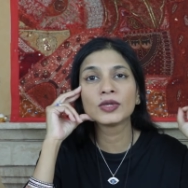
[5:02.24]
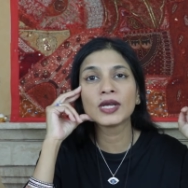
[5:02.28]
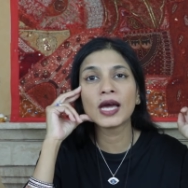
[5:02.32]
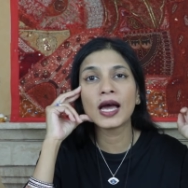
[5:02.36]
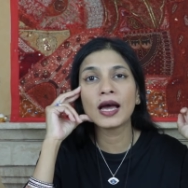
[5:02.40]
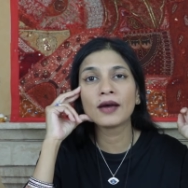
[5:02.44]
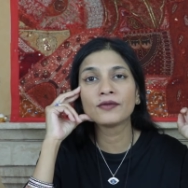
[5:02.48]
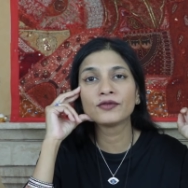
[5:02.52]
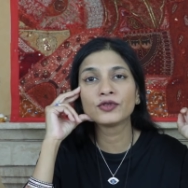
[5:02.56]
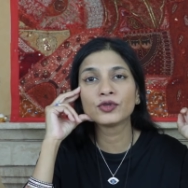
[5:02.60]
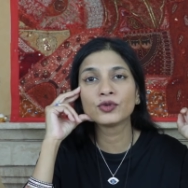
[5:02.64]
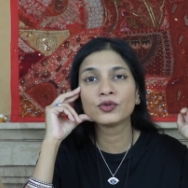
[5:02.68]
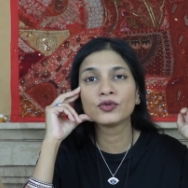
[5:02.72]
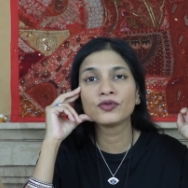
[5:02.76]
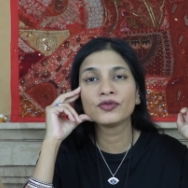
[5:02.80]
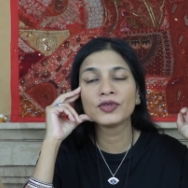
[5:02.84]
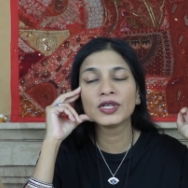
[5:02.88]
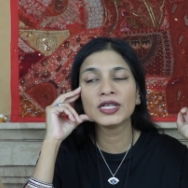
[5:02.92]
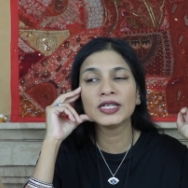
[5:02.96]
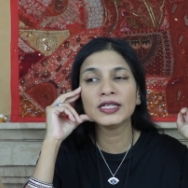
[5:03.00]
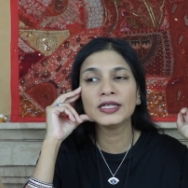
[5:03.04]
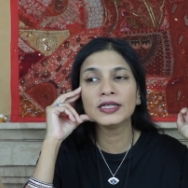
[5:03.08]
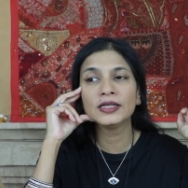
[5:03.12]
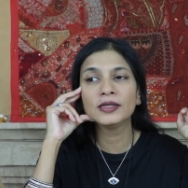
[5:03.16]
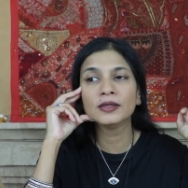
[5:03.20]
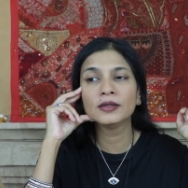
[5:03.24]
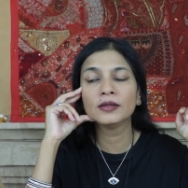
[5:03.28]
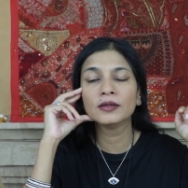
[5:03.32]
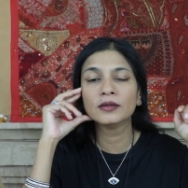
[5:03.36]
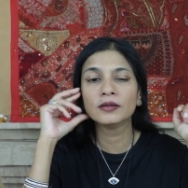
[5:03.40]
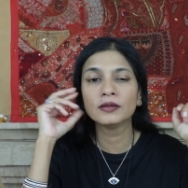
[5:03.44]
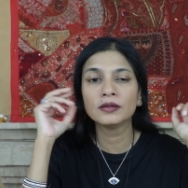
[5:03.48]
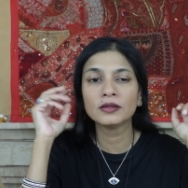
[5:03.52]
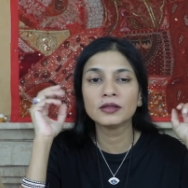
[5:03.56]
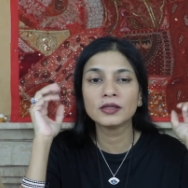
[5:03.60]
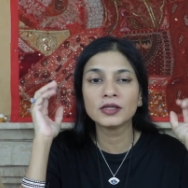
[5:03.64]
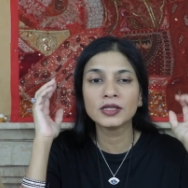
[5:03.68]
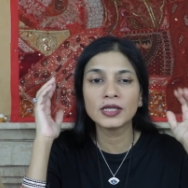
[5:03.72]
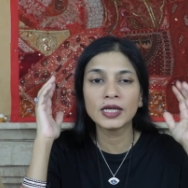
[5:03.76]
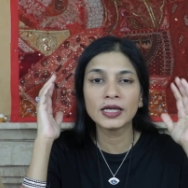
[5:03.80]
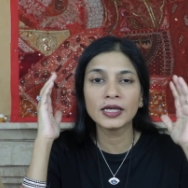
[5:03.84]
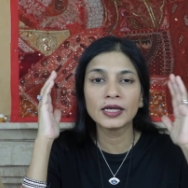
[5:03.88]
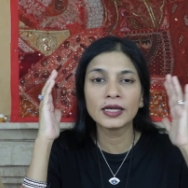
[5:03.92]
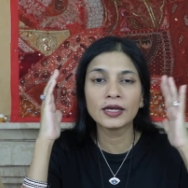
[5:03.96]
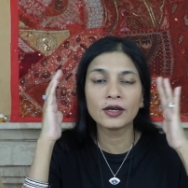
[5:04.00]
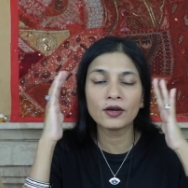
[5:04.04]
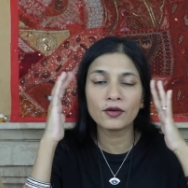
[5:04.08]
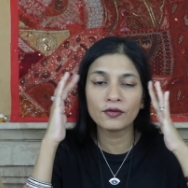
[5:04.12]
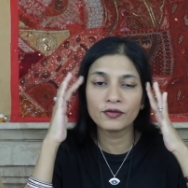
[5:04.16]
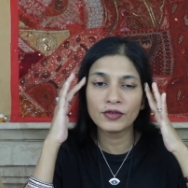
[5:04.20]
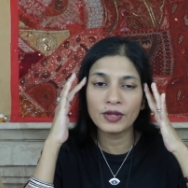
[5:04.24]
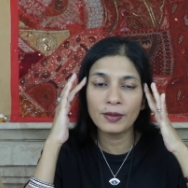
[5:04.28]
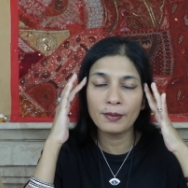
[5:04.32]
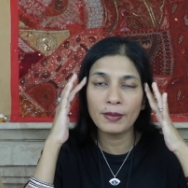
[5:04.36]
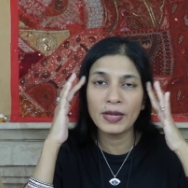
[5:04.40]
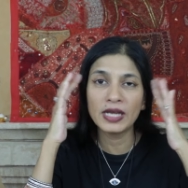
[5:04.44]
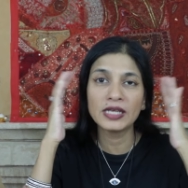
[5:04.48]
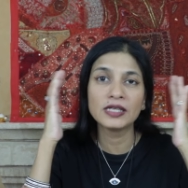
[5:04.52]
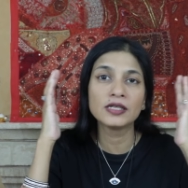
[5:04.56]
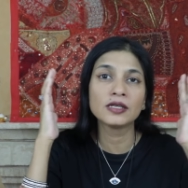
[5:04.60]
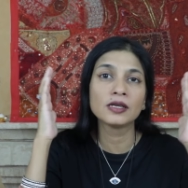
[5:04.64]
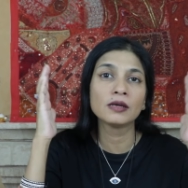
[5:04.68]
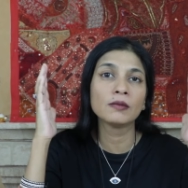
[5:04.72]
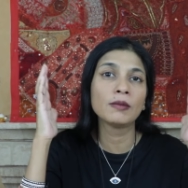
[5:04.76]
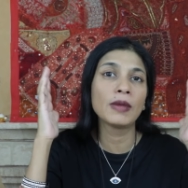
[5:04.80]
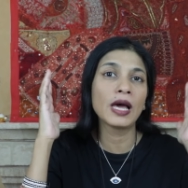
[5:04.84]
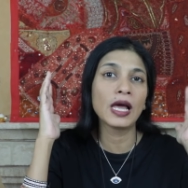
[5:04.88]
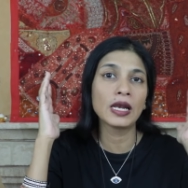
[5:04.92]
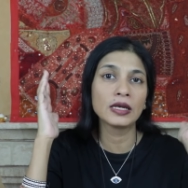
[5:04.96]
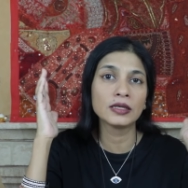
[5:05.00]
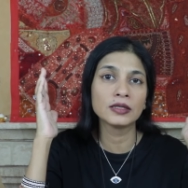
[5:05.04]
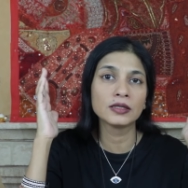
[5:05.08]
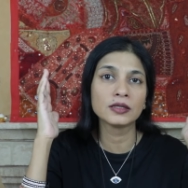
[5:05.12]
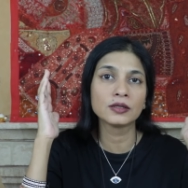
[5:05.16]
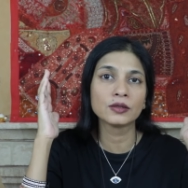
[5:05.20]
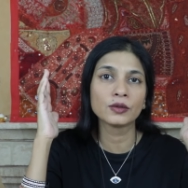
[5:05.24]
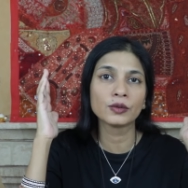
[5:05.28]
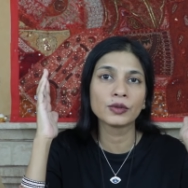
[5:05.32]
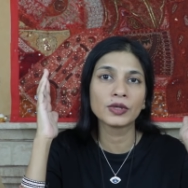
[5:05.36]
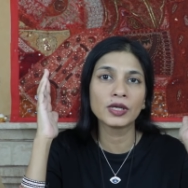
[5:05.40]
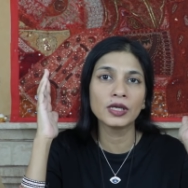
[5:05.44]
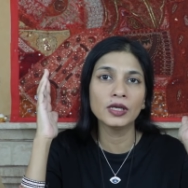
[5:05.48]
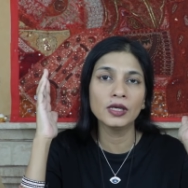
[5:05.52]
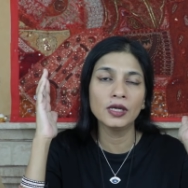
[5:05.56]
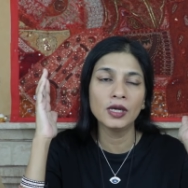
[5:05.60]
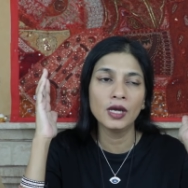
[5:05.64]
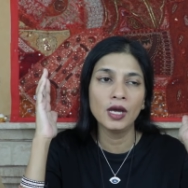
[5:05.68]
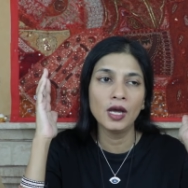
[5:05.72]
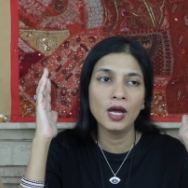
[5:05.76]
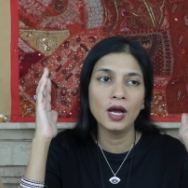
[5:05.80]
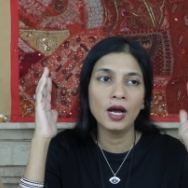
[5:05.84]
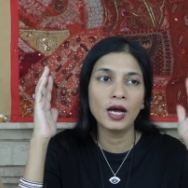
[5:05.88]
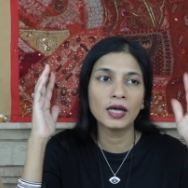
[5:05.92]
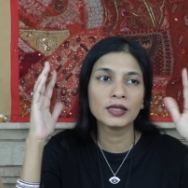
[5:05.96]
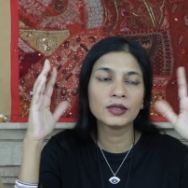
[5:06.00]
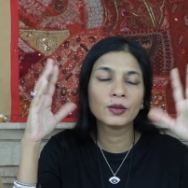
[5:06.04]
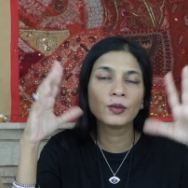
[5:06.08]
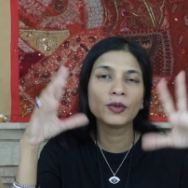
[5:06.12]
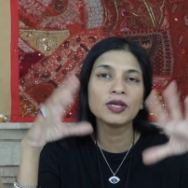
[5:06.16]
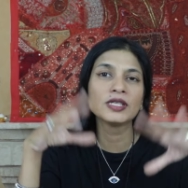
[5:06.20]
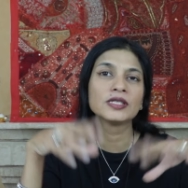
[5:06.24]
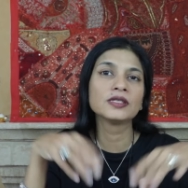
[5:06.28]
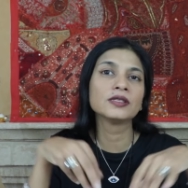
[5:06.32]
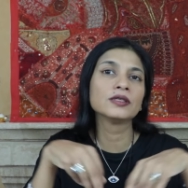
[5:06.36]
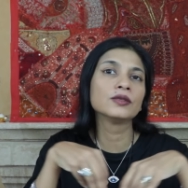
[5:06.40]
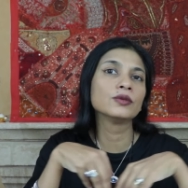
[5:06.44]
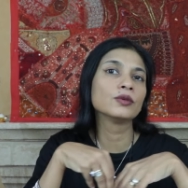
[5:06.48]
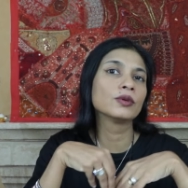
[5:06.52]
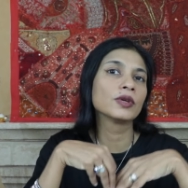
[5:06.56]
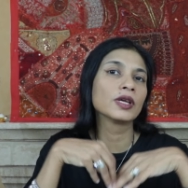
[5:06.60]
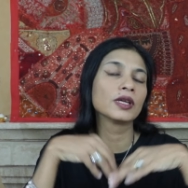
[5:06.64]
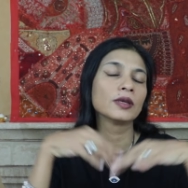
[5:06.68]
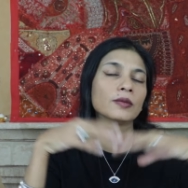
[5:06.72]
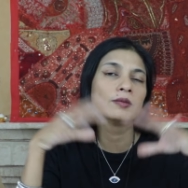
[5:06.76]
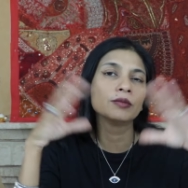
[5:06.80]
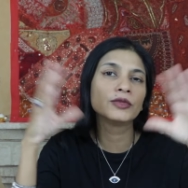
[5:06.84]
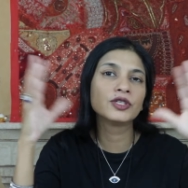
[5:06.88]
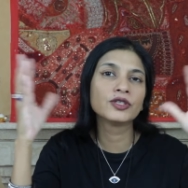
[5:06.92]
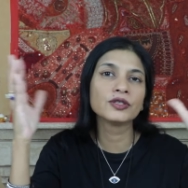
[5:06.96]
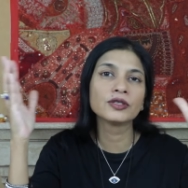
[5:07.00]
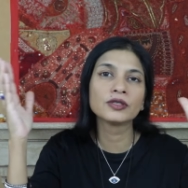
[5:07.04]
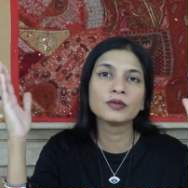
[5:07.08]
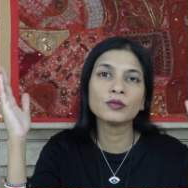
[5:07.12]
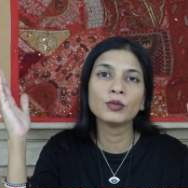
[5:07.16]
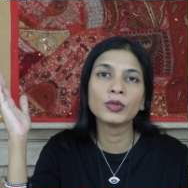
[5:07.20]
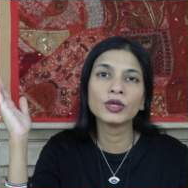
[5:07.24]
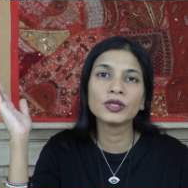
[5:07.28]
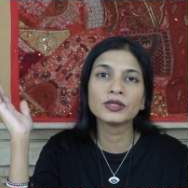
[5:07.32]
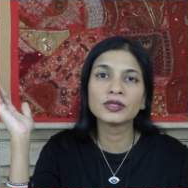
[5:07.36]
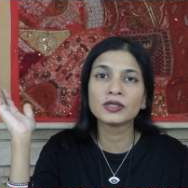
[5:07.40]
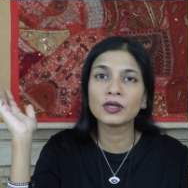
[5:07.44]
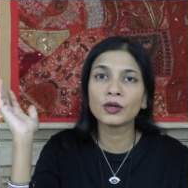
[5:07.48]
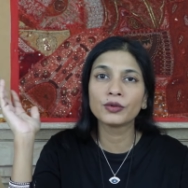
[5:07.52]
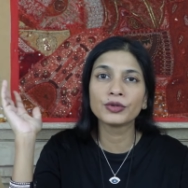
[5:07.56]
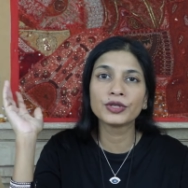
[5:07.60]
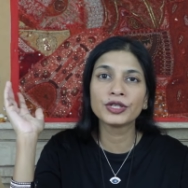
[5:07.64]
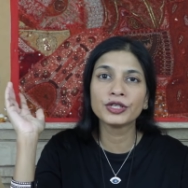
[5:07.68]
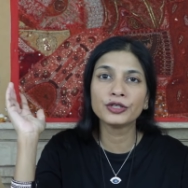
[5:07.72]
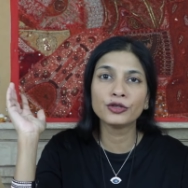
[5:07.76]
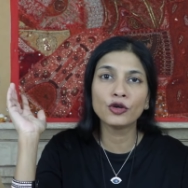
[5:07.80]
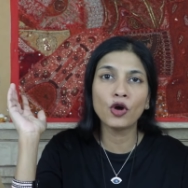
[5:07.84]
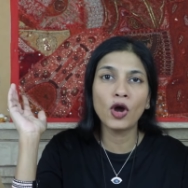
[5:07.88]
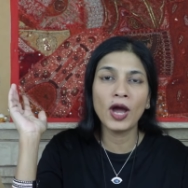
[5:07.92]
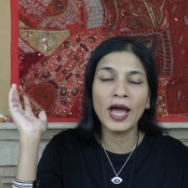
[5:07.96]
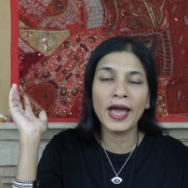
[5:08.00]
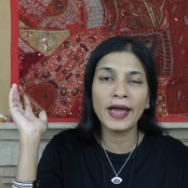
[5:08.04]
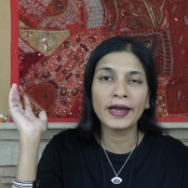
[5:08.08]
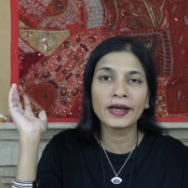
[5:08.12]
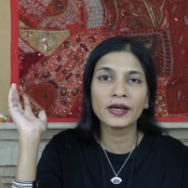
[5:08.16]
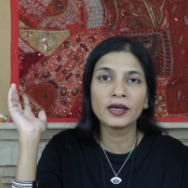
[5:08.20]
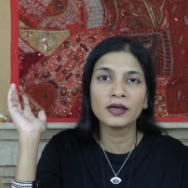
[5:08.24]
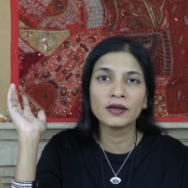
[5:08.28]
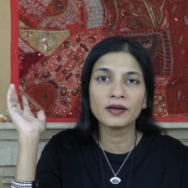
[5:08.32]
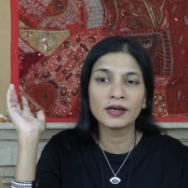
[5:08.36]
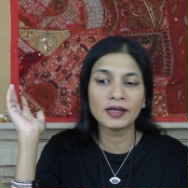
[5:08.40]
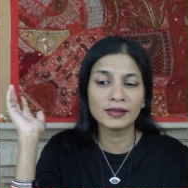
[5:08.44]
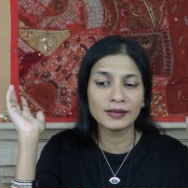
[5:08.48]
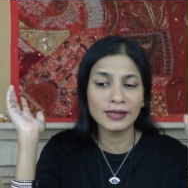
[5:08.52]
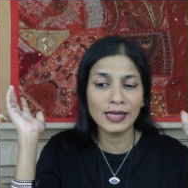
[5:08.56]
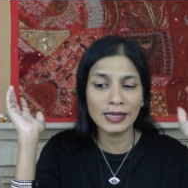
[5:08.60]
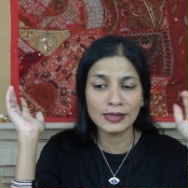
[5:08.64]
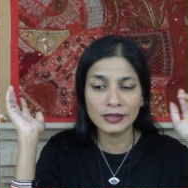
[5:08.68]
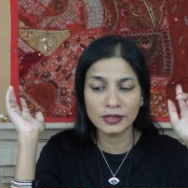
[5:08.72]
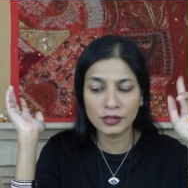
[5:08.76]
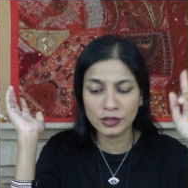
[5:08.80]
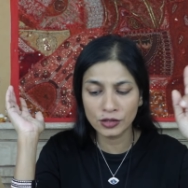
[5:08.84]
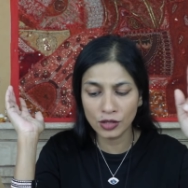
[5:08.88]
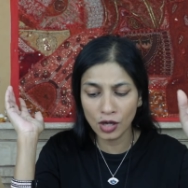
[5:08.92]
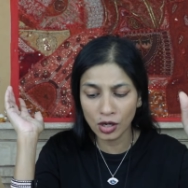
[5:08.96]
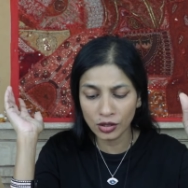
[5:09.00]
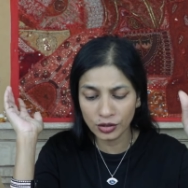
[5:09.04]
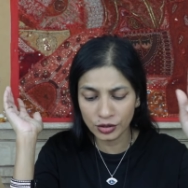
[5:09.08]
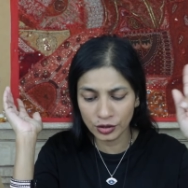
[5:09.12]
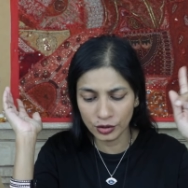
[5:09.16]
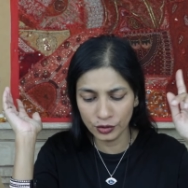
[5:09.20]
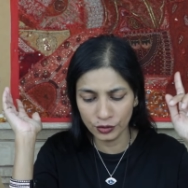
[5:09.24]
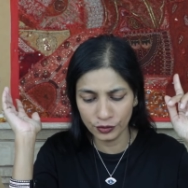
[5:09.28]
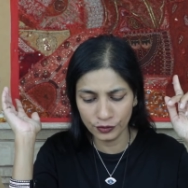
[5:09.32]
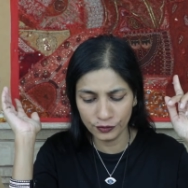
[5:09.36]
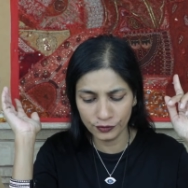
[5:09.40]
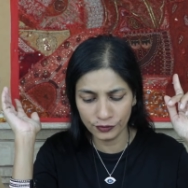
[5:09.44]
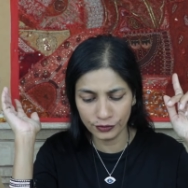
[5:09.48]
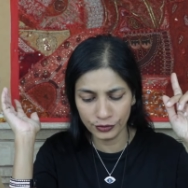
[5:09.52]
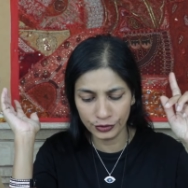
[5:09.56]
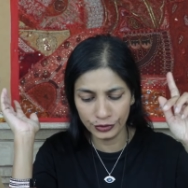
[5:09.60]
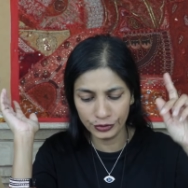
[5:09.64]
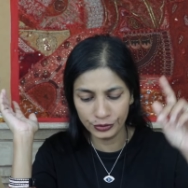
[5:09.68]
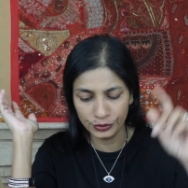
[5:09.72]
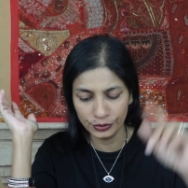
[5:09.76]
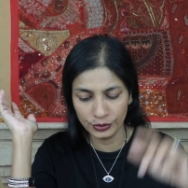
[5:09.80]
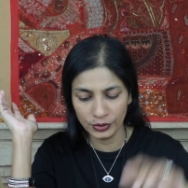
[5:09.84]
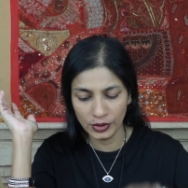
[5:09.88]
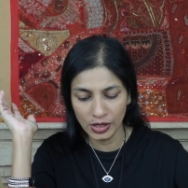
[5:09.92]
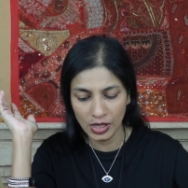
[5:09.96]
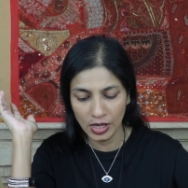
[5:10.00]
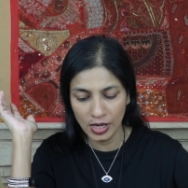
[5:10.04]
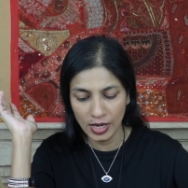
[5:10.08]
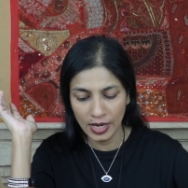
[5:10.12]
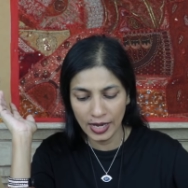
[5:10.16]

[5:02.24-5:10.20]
would have to really take care of their mental balance okay otherwise you can just burst out in your anger and that's not good for you